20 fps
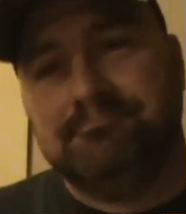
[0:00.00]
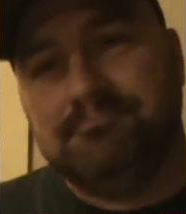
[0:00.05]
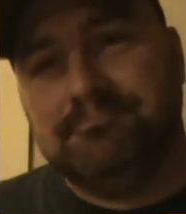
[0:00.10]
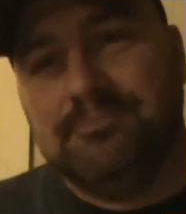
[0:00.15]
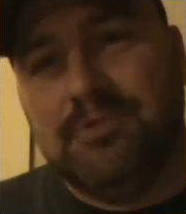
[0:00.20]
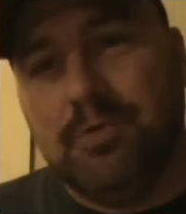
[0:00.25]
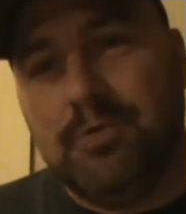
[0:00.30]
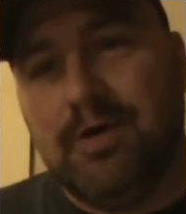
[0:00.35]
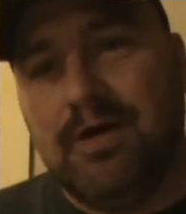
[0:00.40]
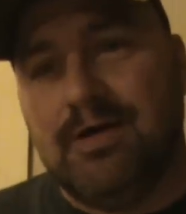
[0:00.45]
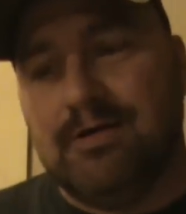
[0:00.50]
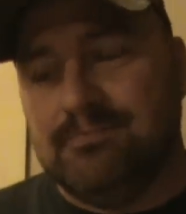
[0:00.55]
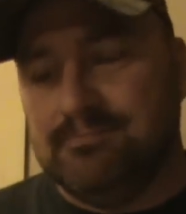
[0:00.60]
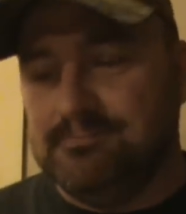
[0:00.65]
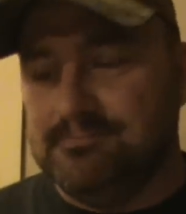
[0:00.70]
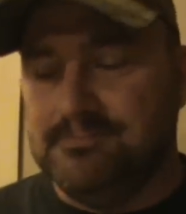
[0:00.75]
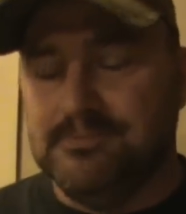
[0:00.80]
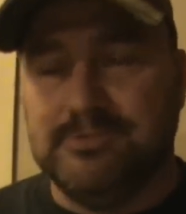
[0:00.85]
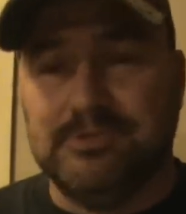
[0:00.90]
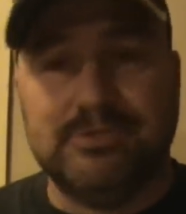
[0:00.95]
Okay,
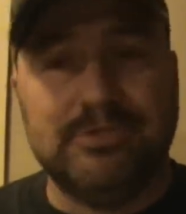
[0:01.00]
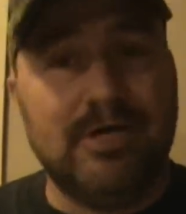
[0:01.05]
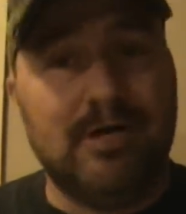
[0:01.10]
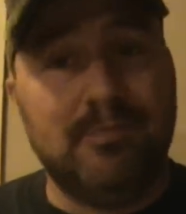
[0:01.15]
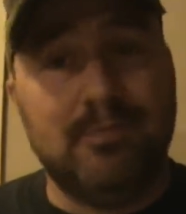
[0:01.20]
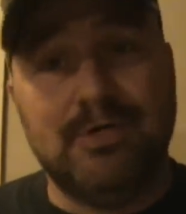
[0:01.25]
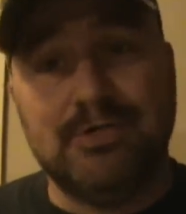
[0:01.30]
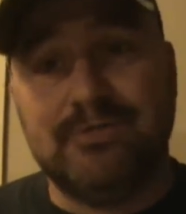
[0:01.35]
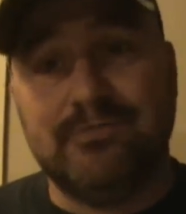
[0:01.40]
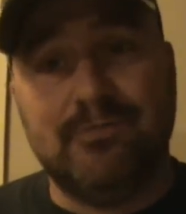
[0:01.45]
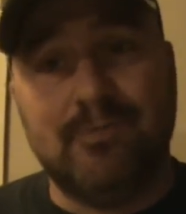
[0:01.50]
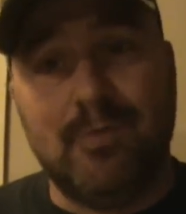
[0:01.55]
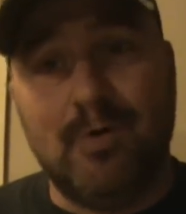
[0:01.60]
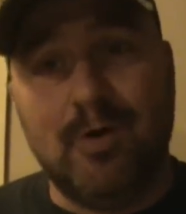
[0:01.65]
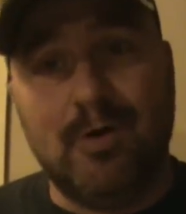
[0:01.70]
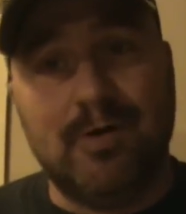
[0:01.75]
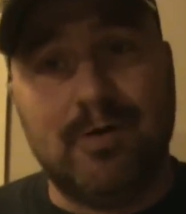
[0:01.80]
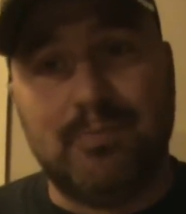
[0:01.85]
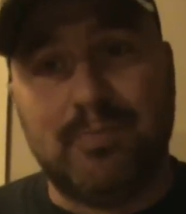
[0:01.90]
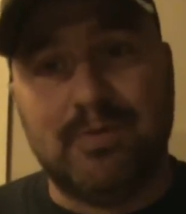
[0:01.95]
there's not much of a
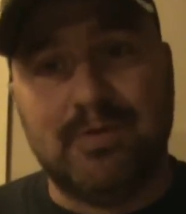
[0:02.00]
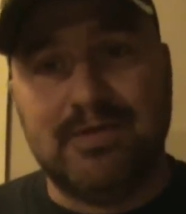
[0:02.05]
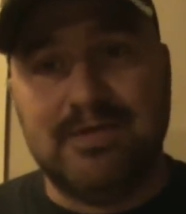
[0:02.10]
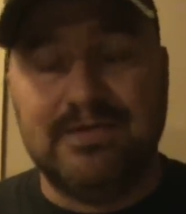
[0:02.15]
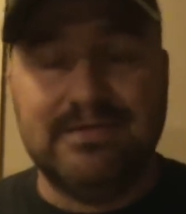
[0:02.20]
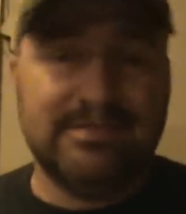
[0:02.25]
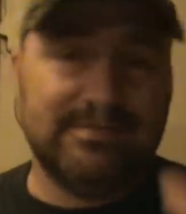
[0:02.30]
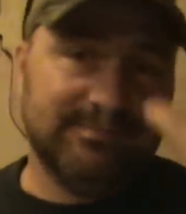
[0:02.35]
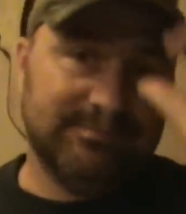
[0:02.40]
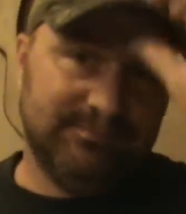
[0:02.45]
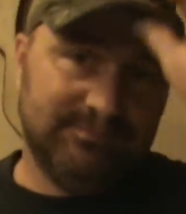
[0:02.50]
markup on these.